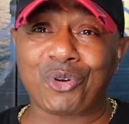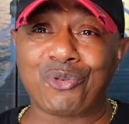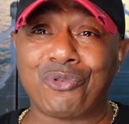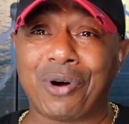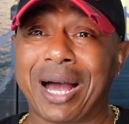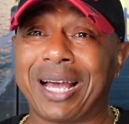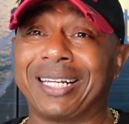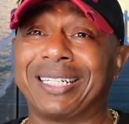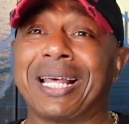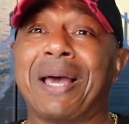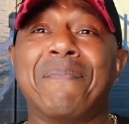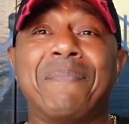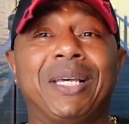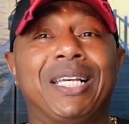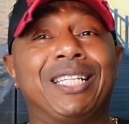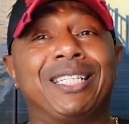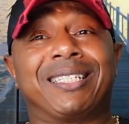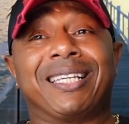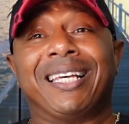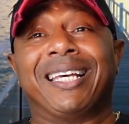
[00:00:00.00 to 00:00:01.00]
Right, that
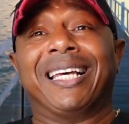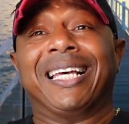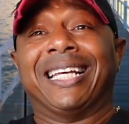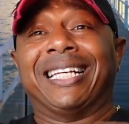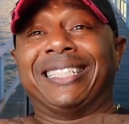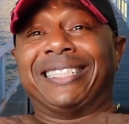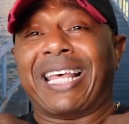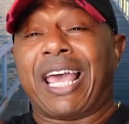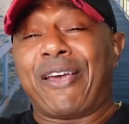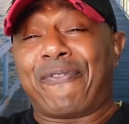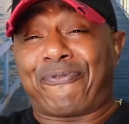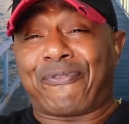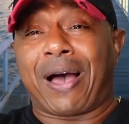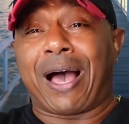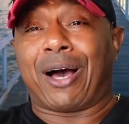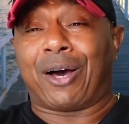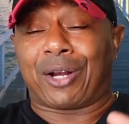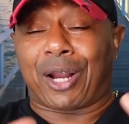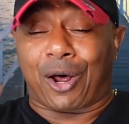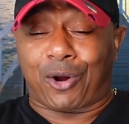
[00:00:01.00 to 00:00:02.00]
means they
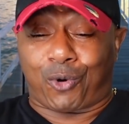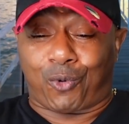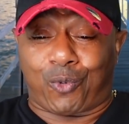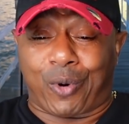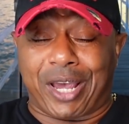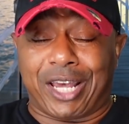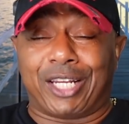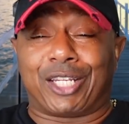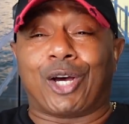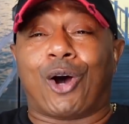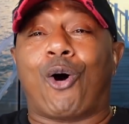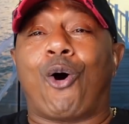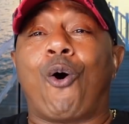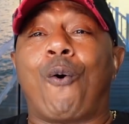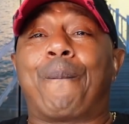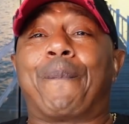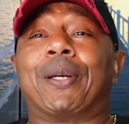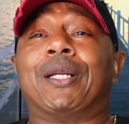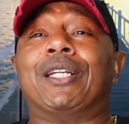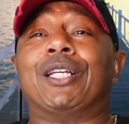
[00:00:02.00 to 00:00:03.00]
found out a way to
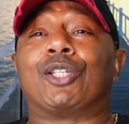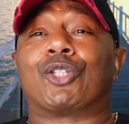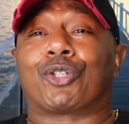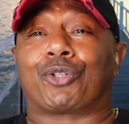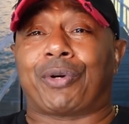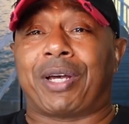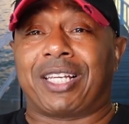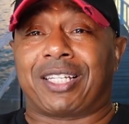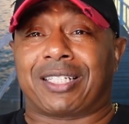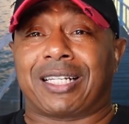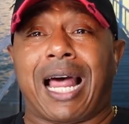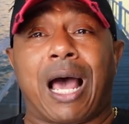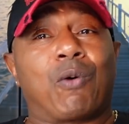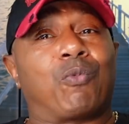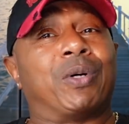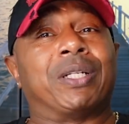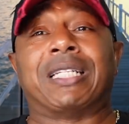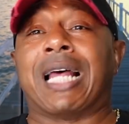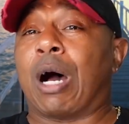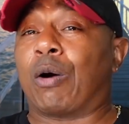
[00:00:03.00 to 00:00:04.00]
open the tray
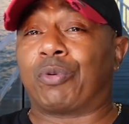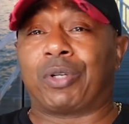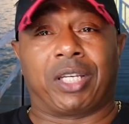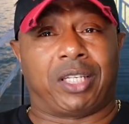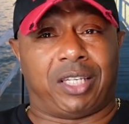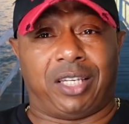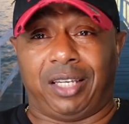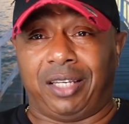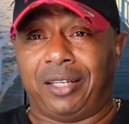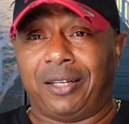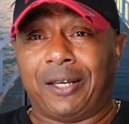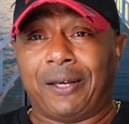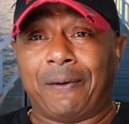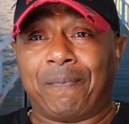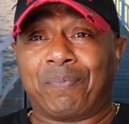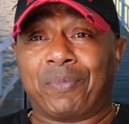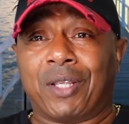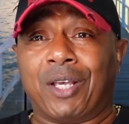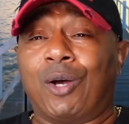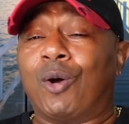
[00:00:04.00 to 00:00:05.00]
slot without the key.
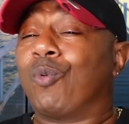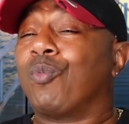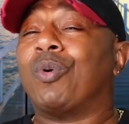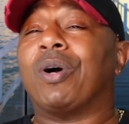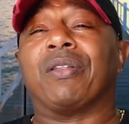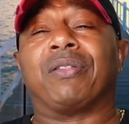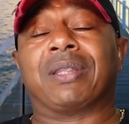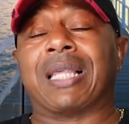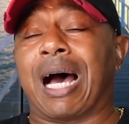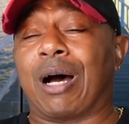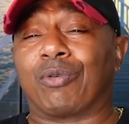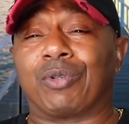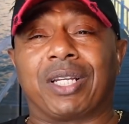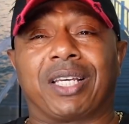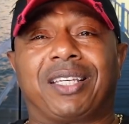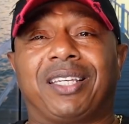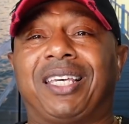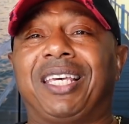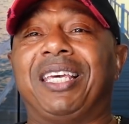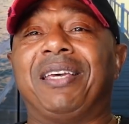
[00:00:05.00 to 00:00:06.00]
Without the
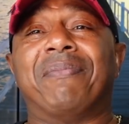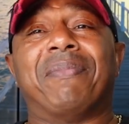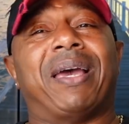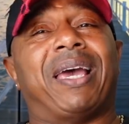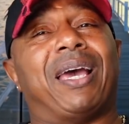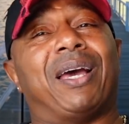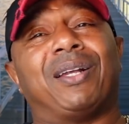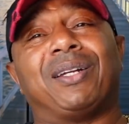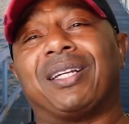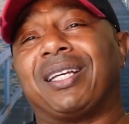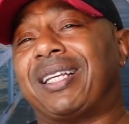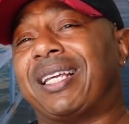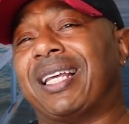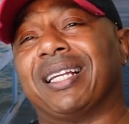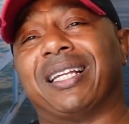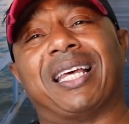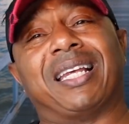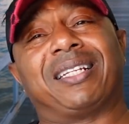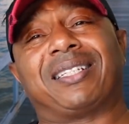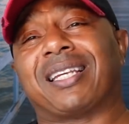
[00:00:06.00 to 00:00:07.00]
key, man,
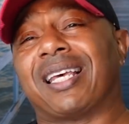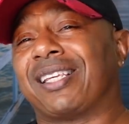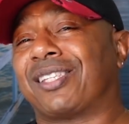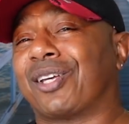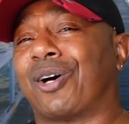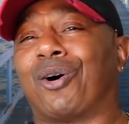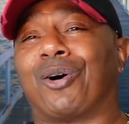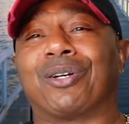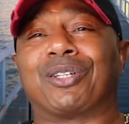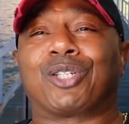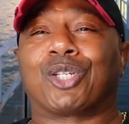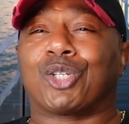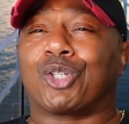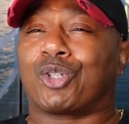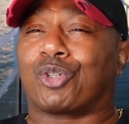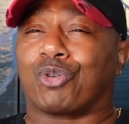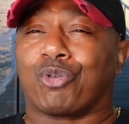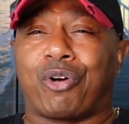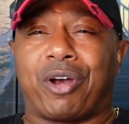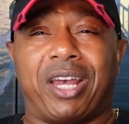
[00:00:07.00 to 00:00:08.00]
it takes a
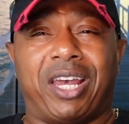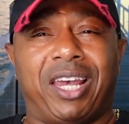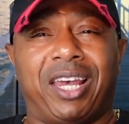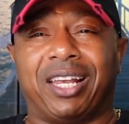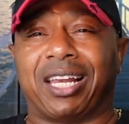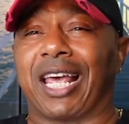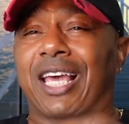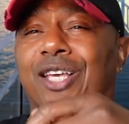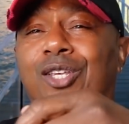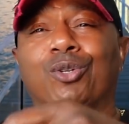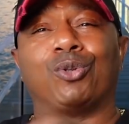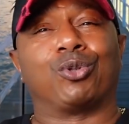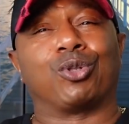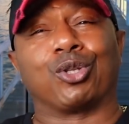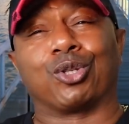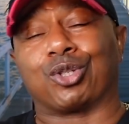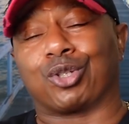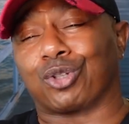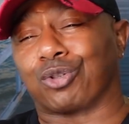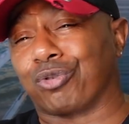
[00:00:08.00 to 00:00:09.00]
string. They can use
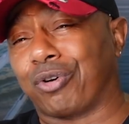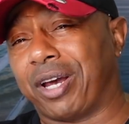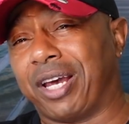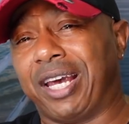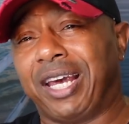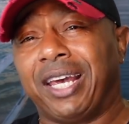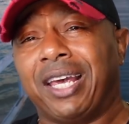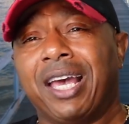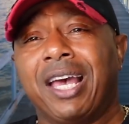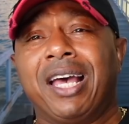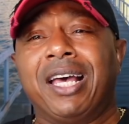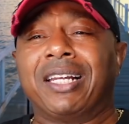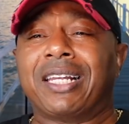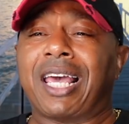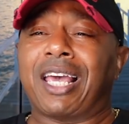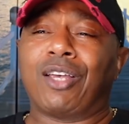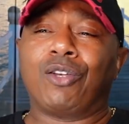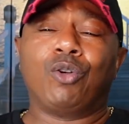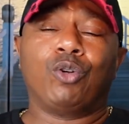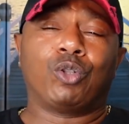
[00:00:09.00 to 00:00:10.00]
a string.
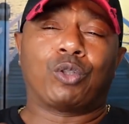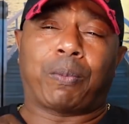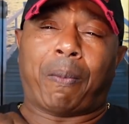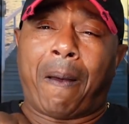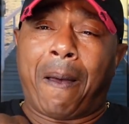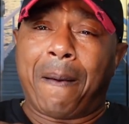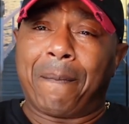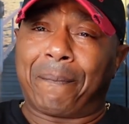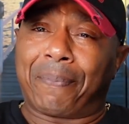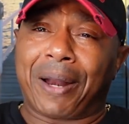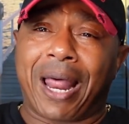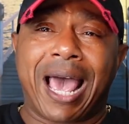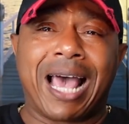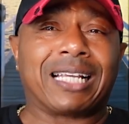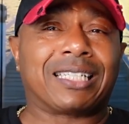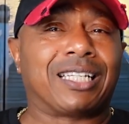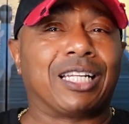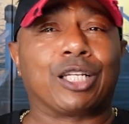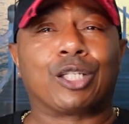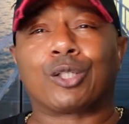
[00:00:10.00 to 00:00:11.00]
They can use
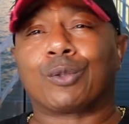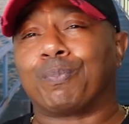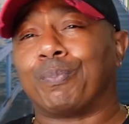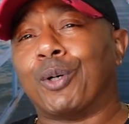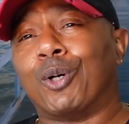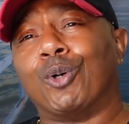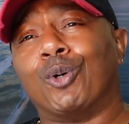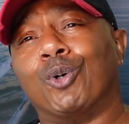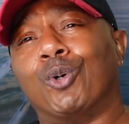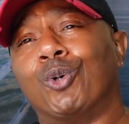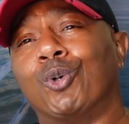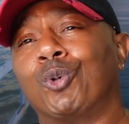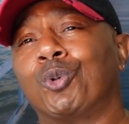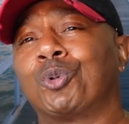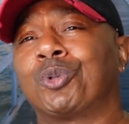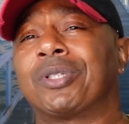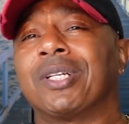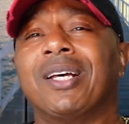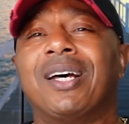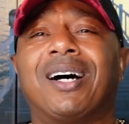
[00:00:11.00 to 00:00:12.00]
plastic
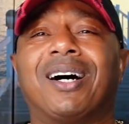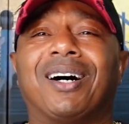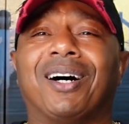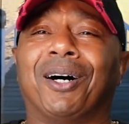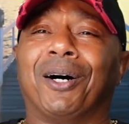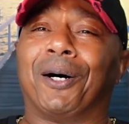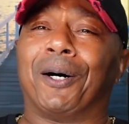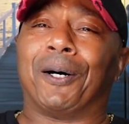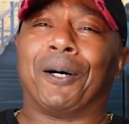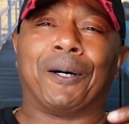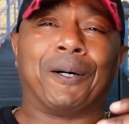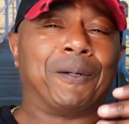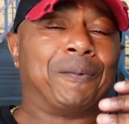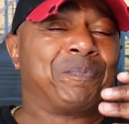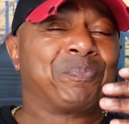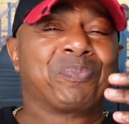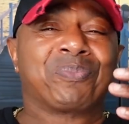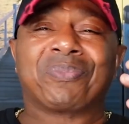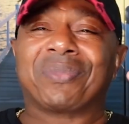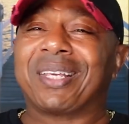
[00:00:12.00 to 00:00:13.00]
spoons.
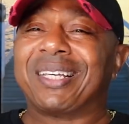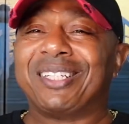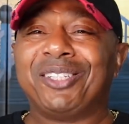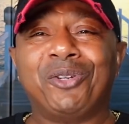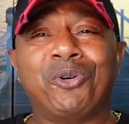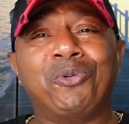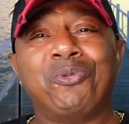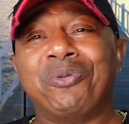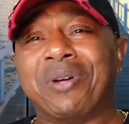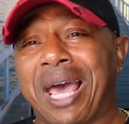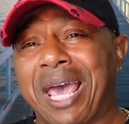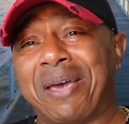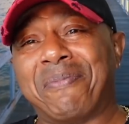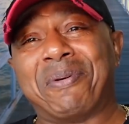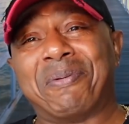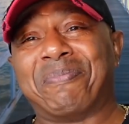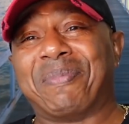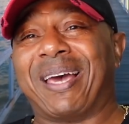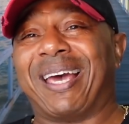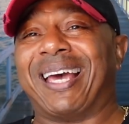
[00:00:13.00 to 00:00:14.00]
You name
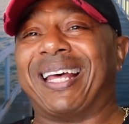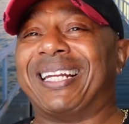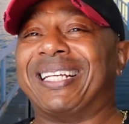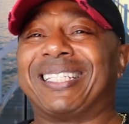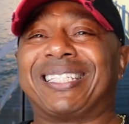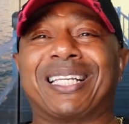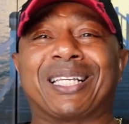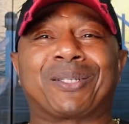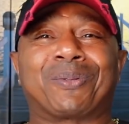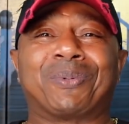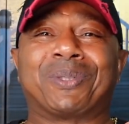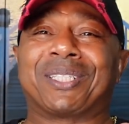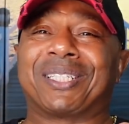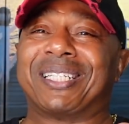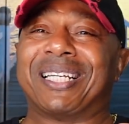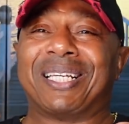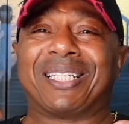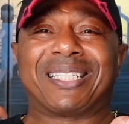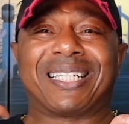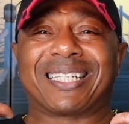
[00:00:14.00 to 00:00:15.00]
it, man. It
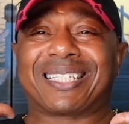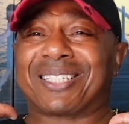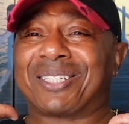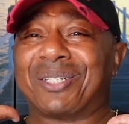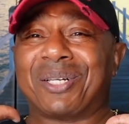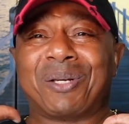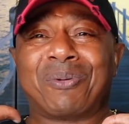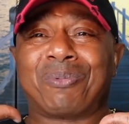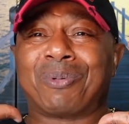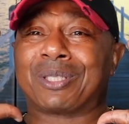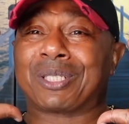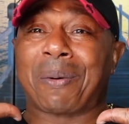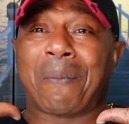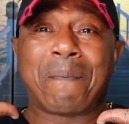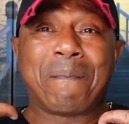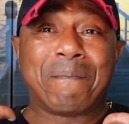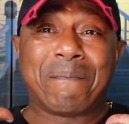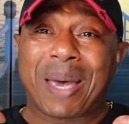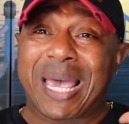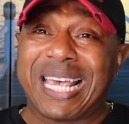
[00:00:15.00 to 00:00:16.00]
was
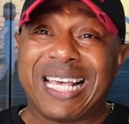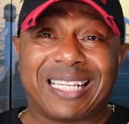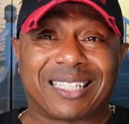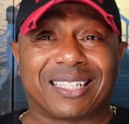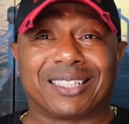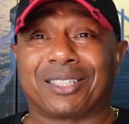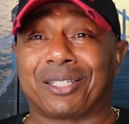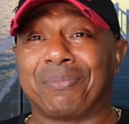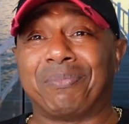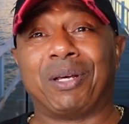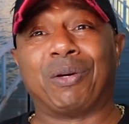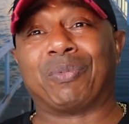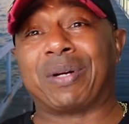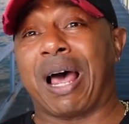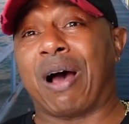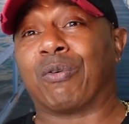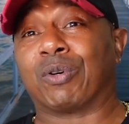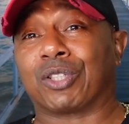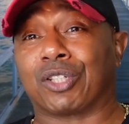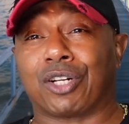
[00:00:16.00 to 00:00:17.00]
amazing to me when
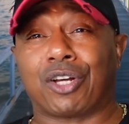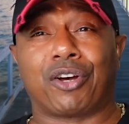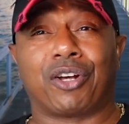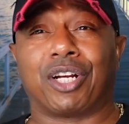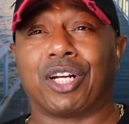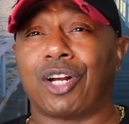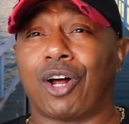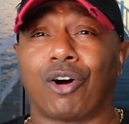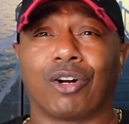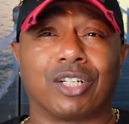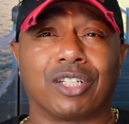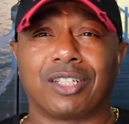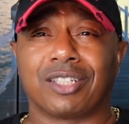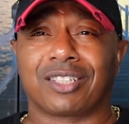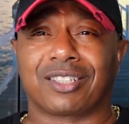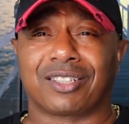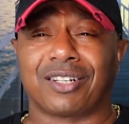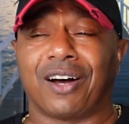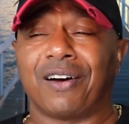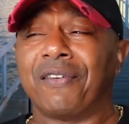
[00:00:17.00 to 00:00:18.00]
I was learning all of
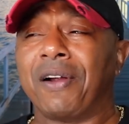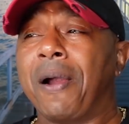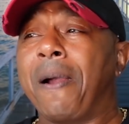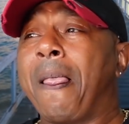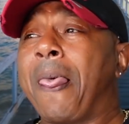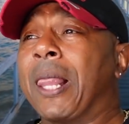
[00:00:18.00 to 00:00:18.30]
this stuff.